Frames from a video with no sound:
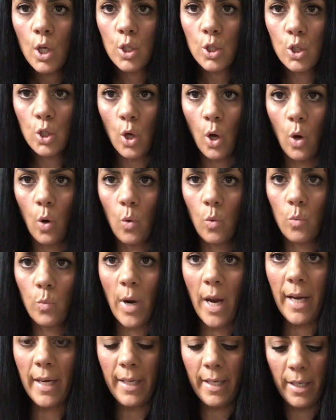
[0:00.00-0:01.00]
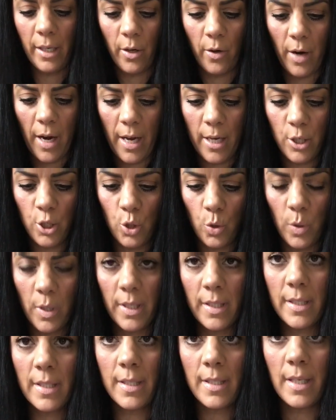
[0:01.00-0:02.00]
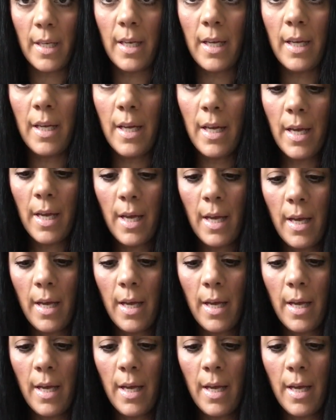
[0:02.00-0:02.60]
So right here, as you can see,